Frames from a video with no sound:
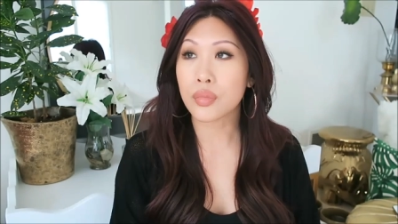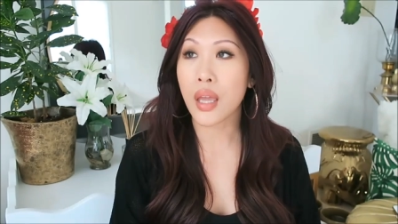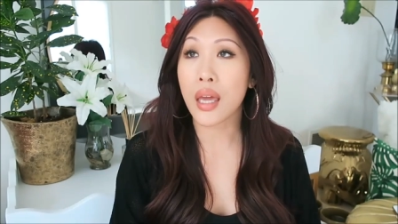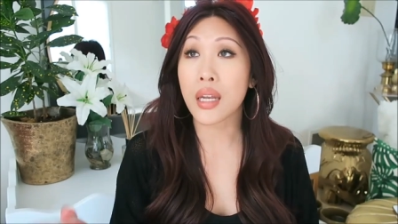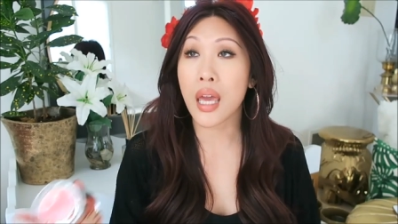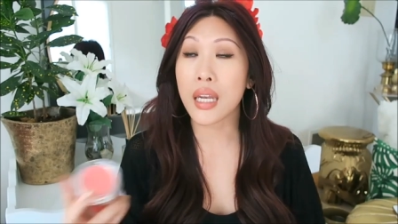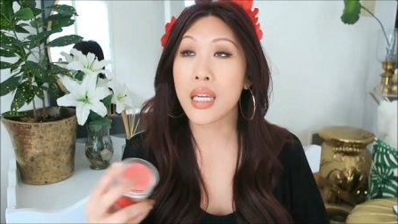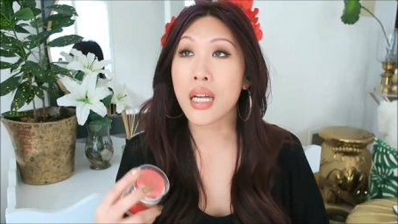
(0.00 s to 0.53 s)

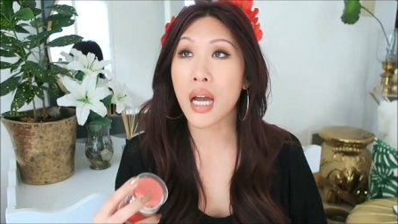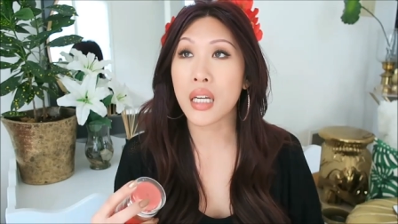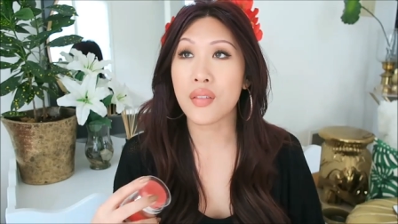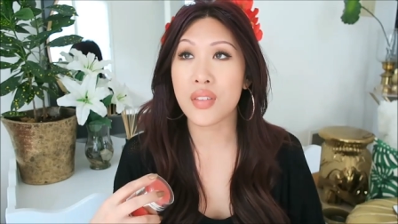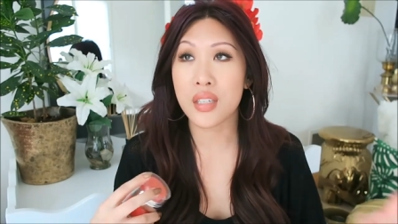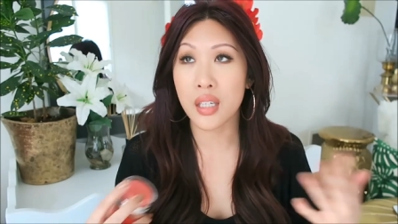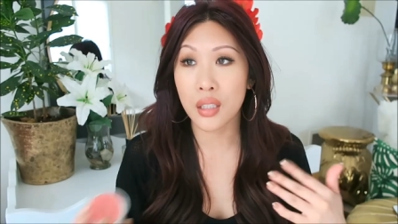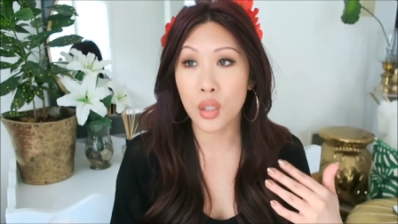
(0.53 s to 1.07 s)
And any kind
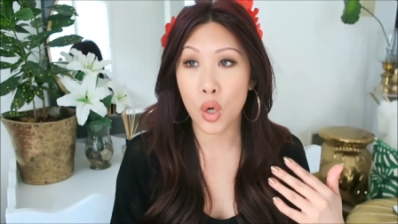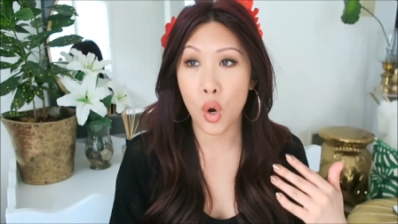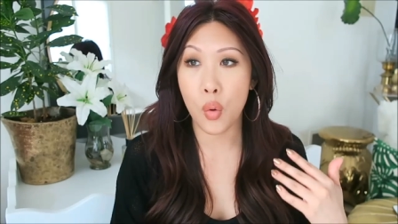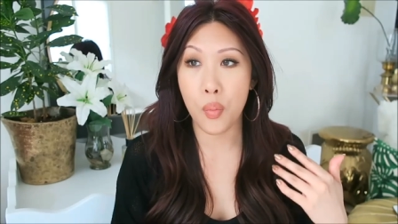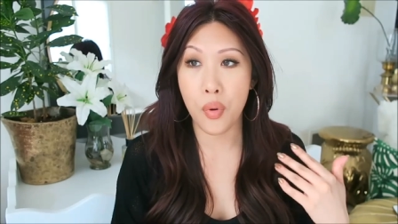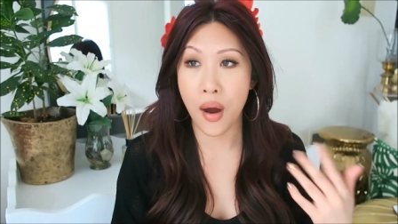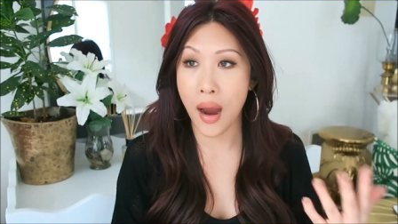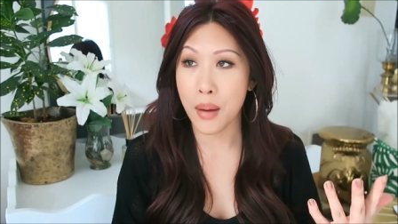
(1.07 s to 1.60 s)
of
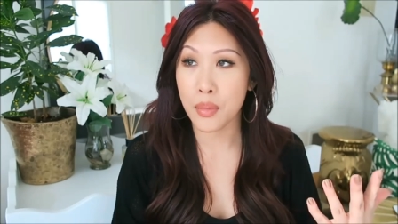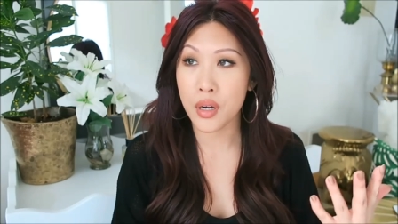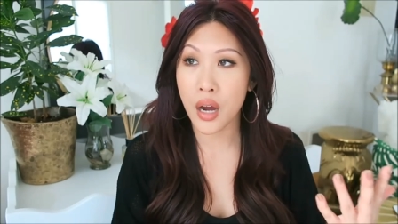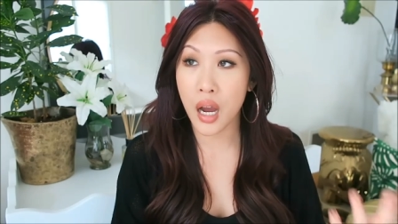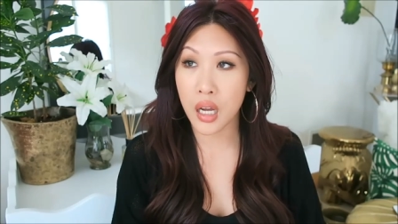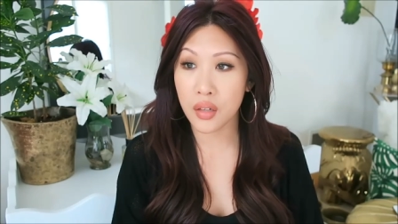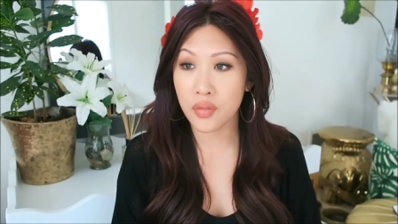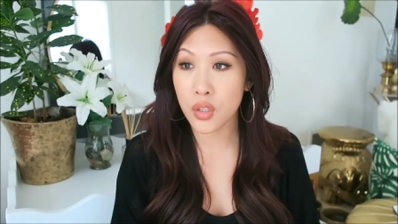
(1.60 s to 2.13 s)
silicone primer
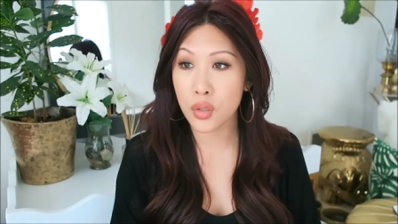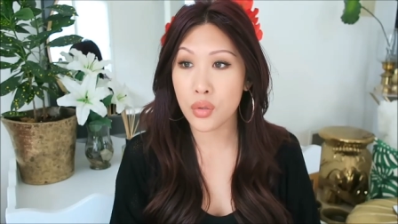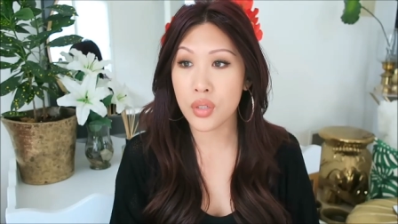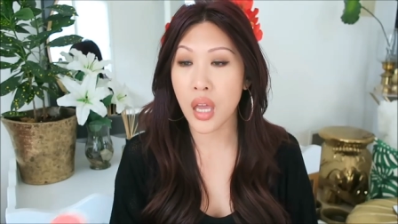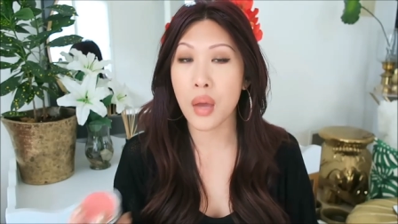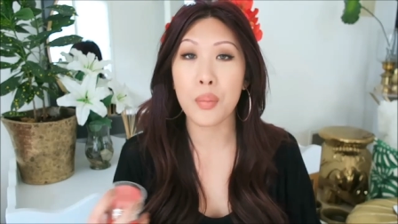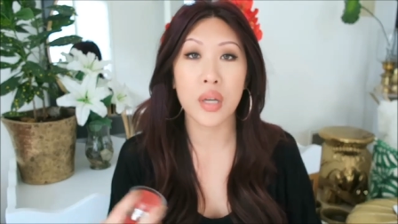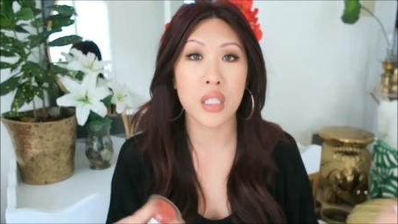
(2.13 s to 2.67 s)
I've
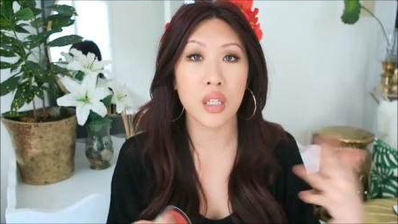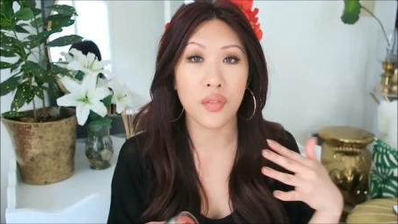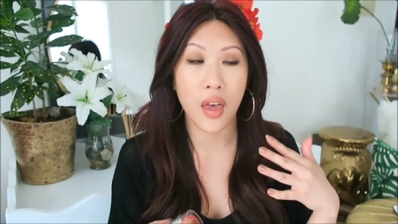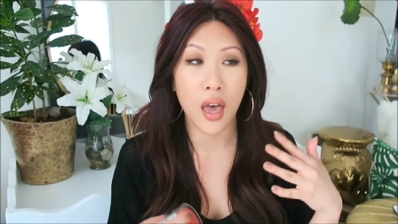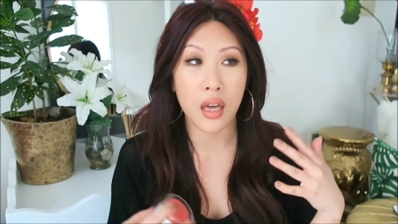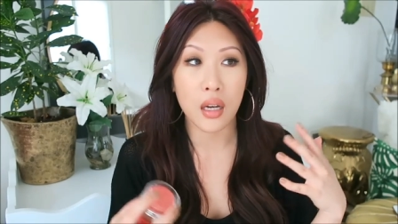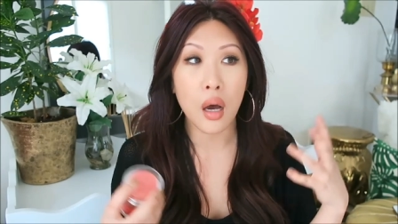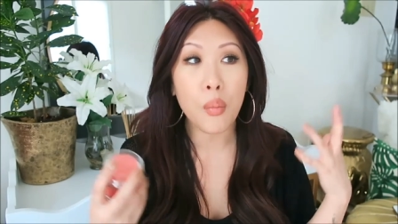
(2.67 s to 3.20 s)
used, I must have
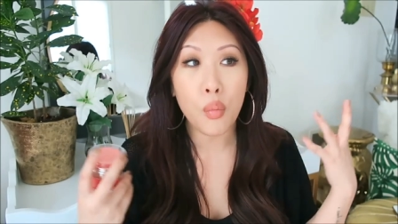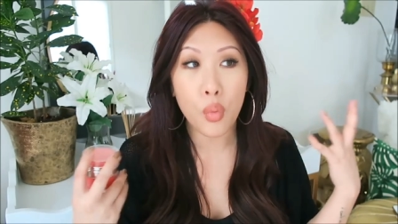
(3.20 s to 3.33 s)
had a